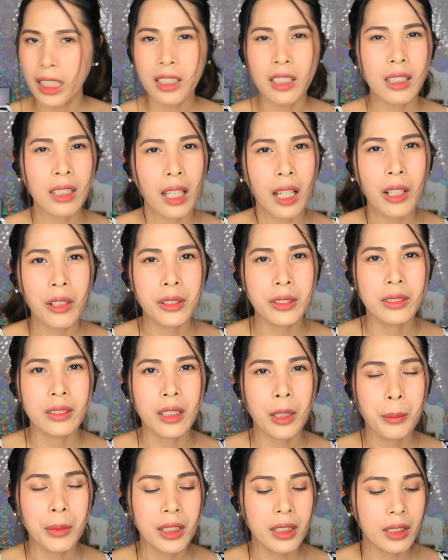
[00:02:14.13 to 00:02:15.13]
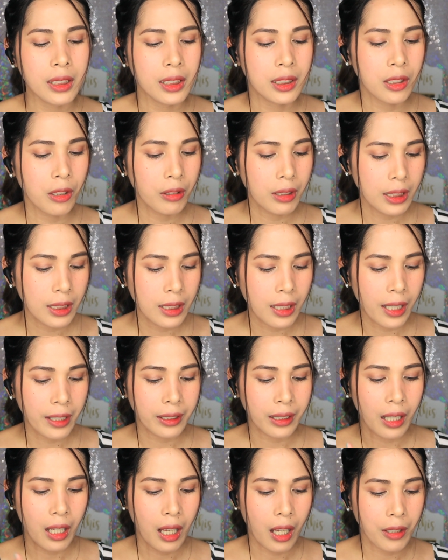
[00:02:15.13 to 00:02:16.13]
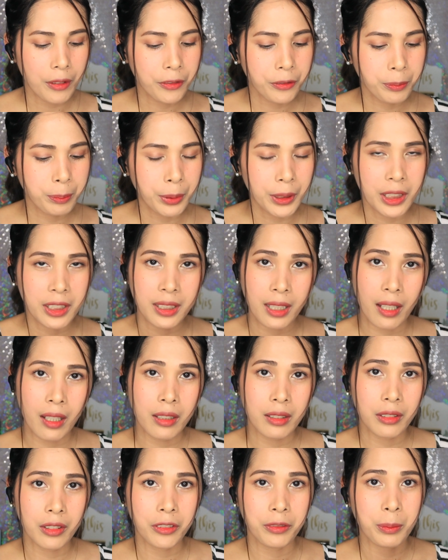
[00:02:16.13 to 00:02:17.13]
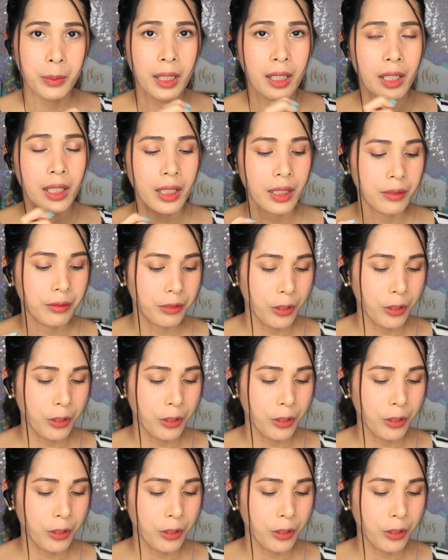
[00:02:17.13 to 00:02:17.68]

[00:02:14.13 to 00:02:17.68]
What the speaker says: Kind of loud. I mean, it's only like 0.5% of my